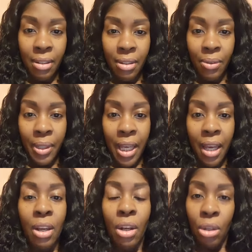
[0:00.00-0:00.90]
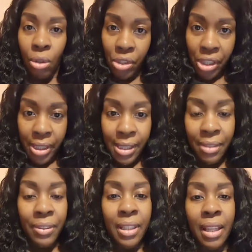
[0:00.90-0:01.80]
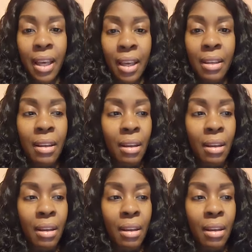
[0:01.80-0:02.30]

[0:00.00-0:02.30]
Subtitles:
ok, longevité,